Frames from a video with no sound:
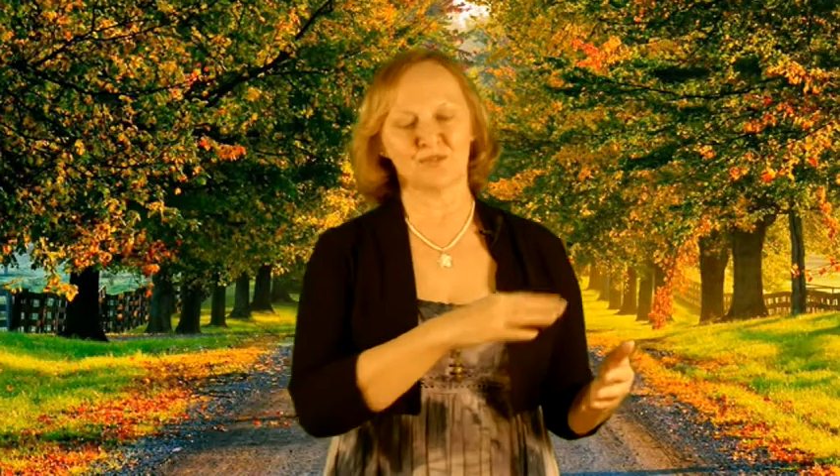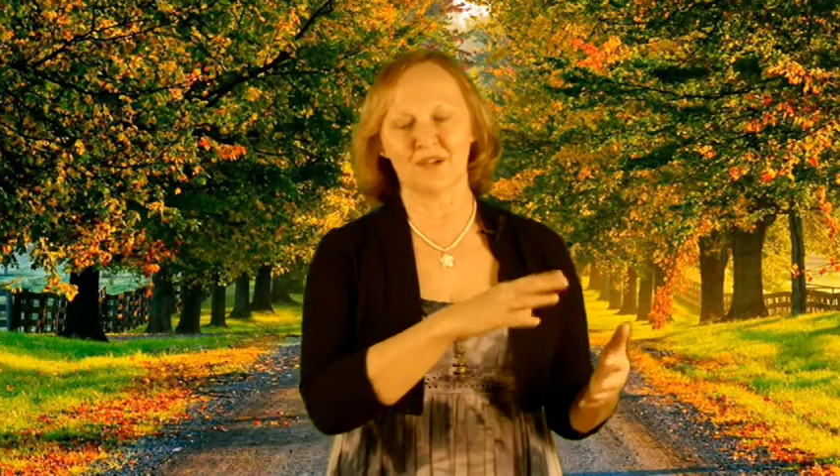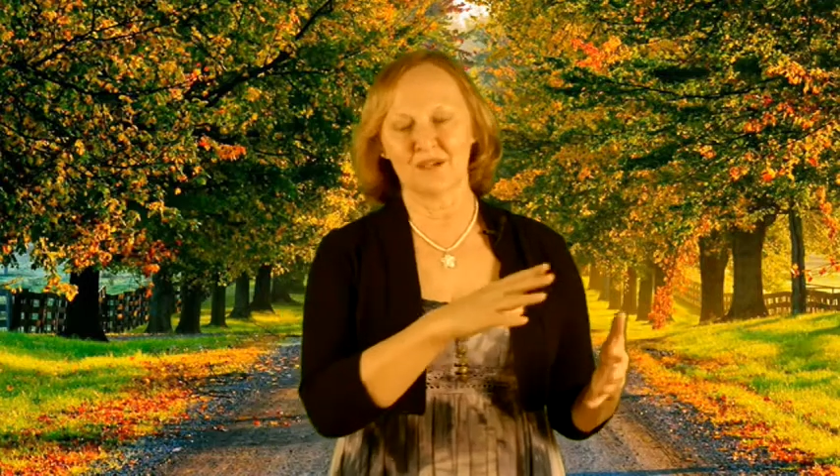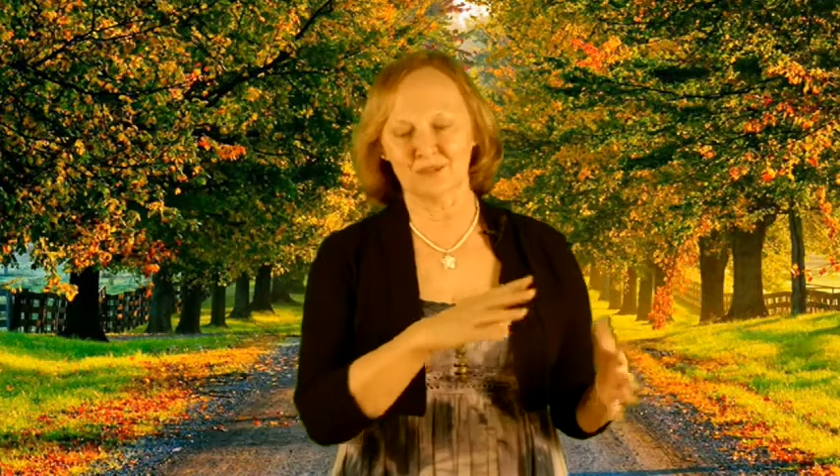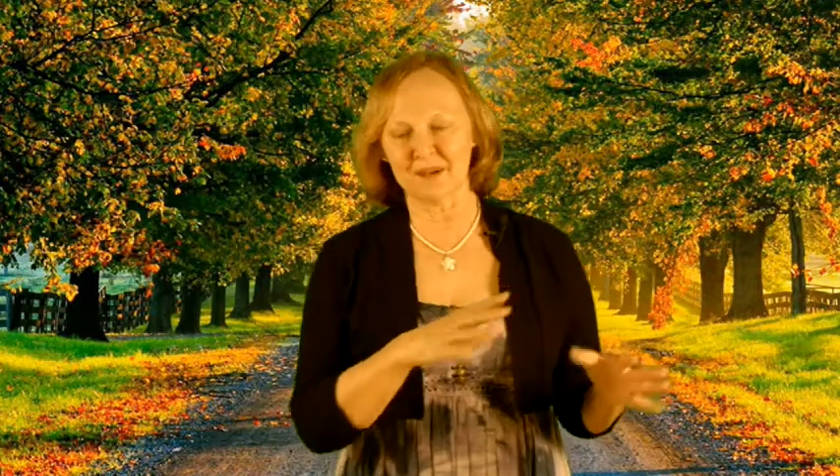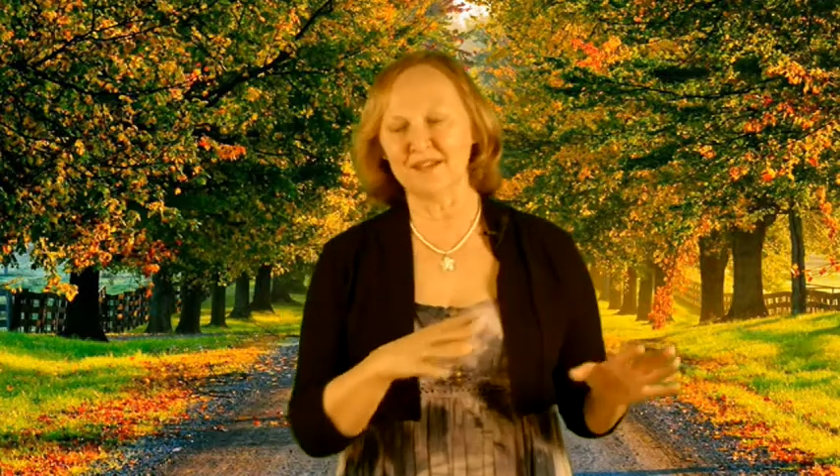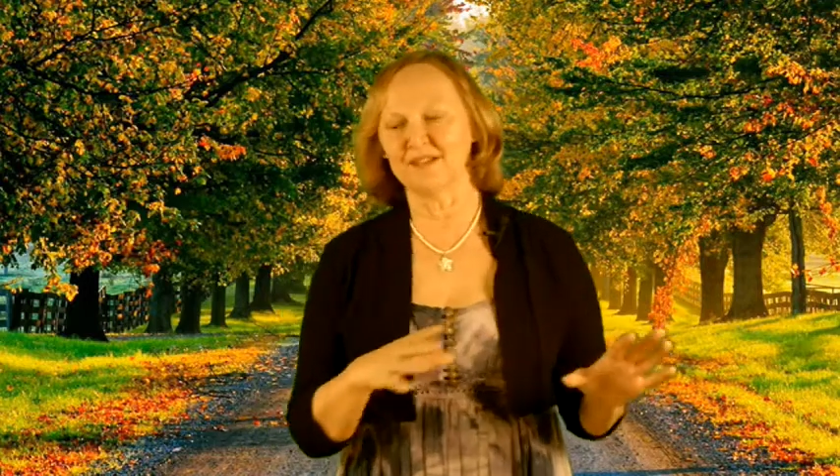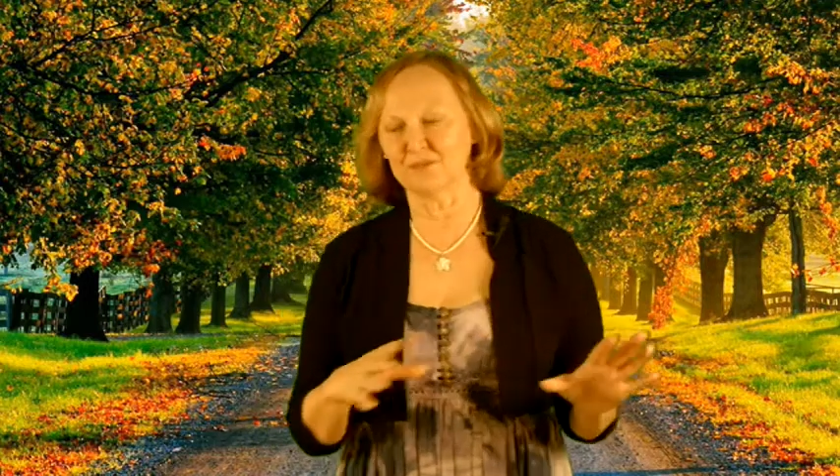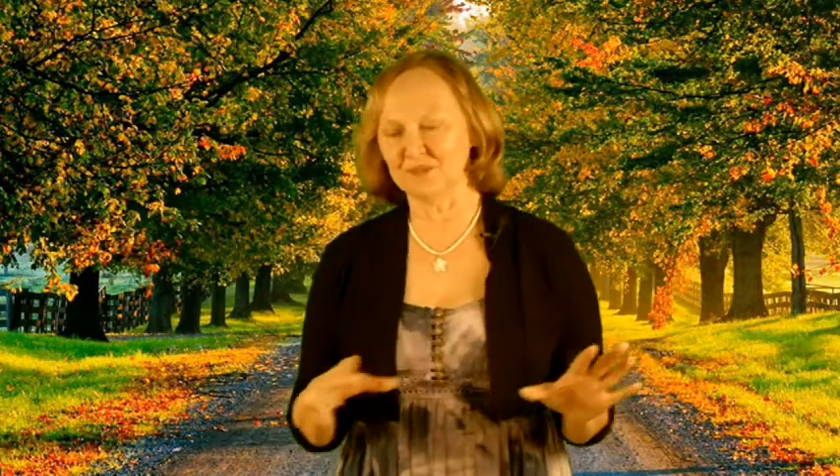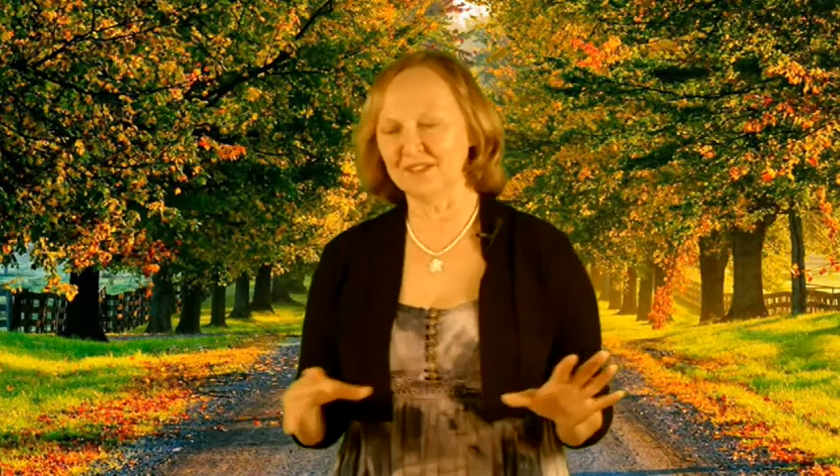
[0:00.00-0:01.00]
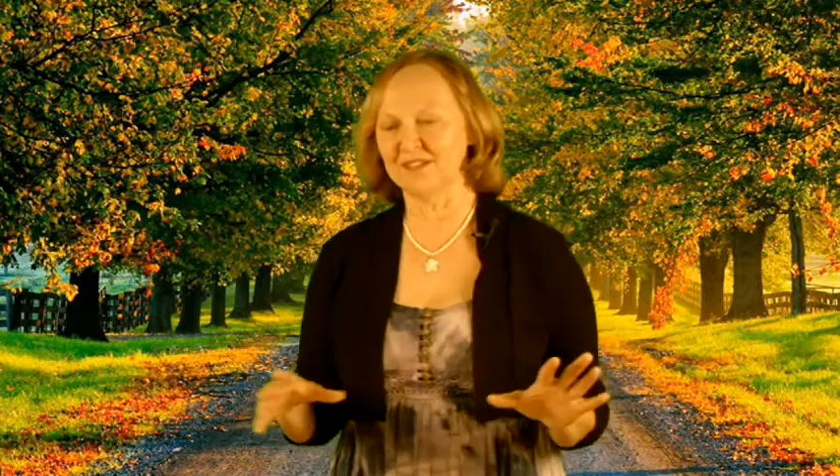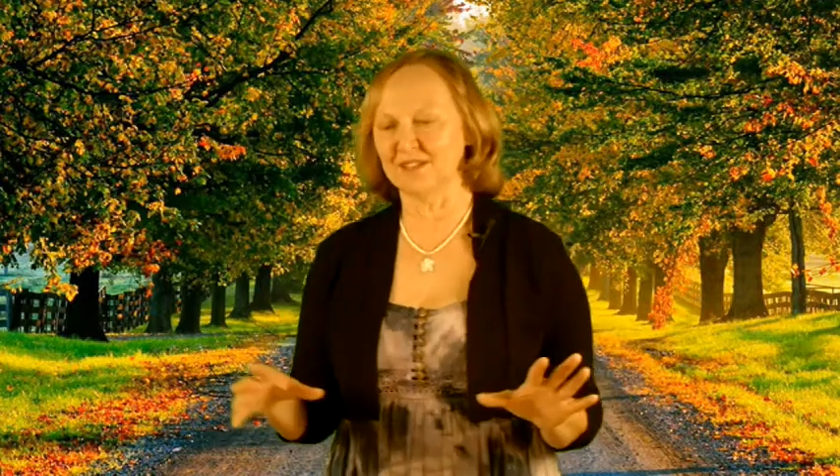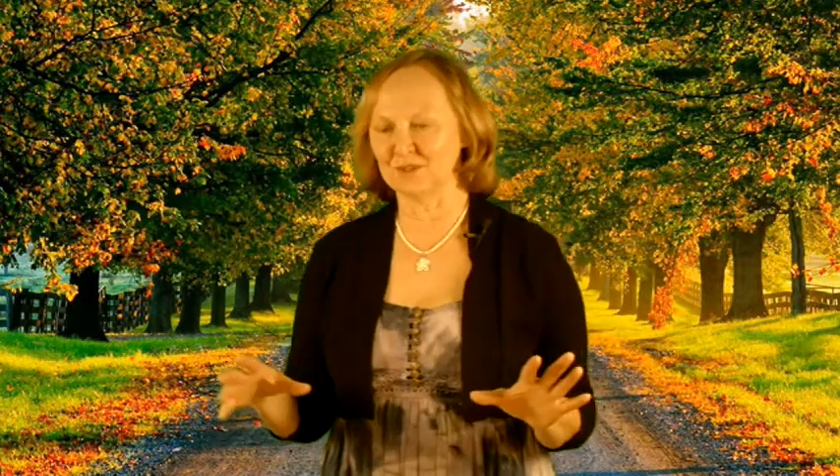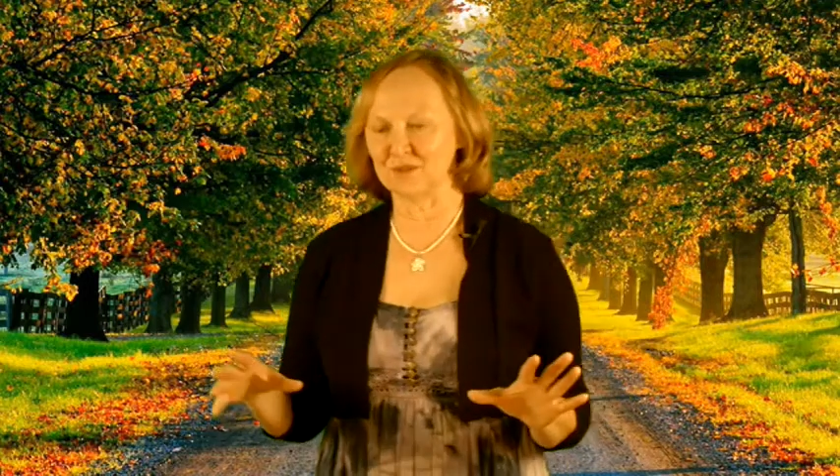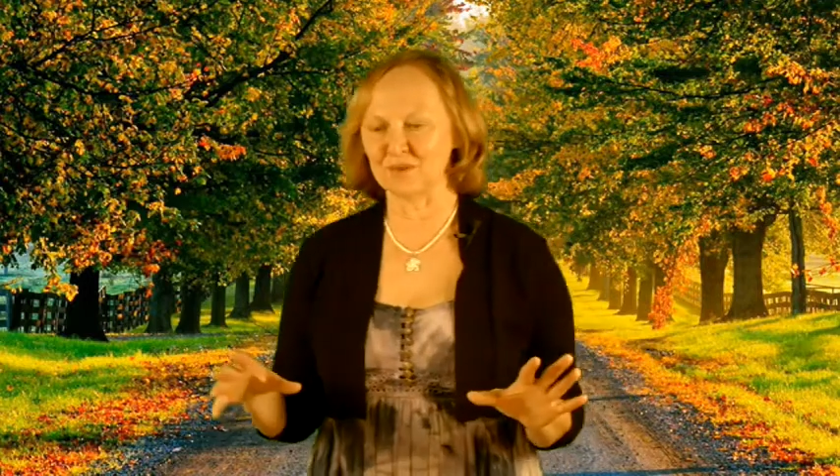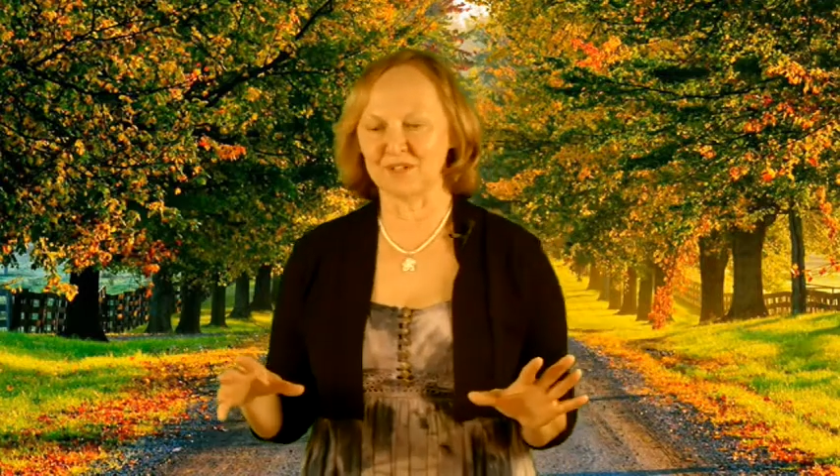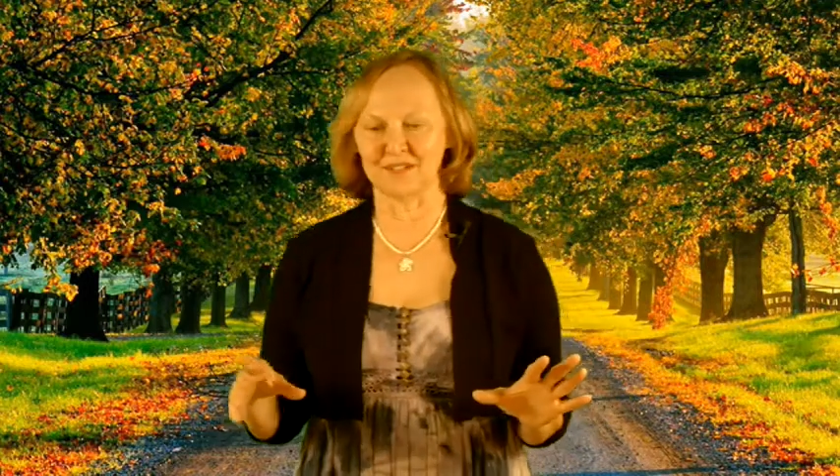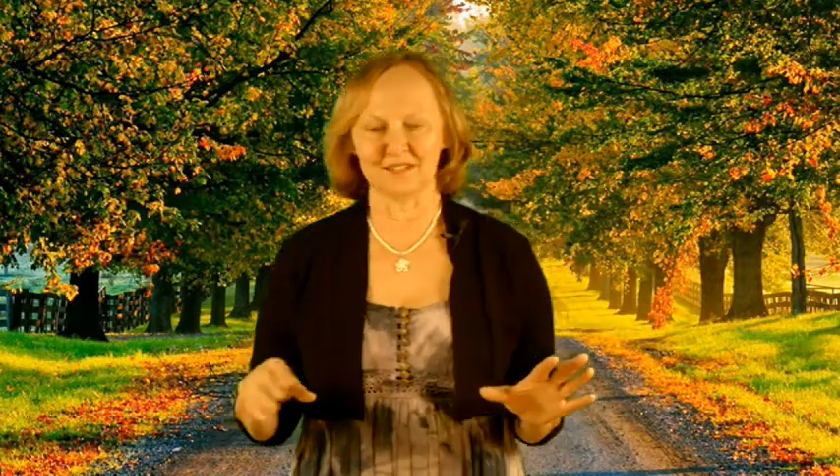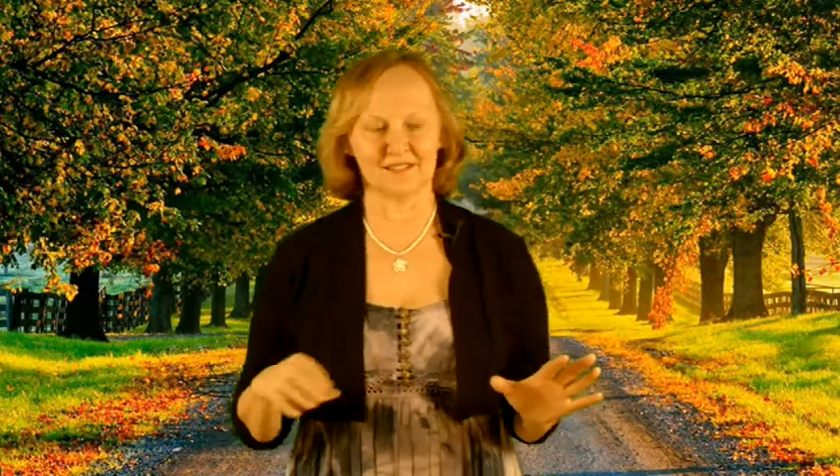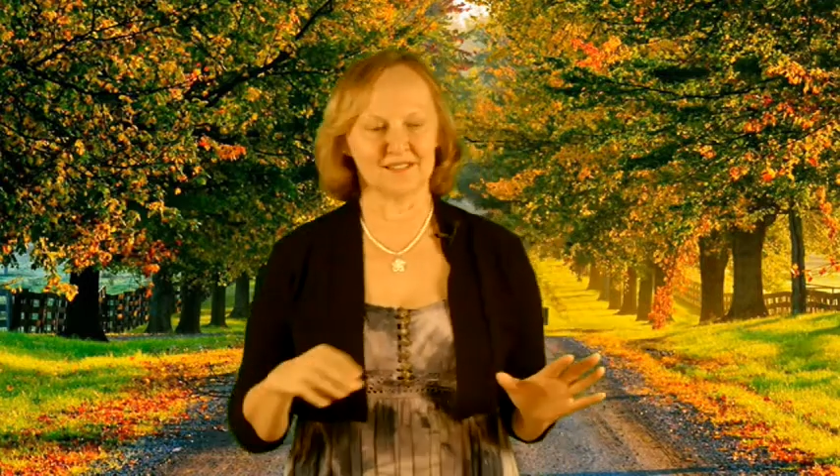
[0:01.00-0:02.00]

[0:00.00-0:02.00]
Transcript: I ride on a really nice trail.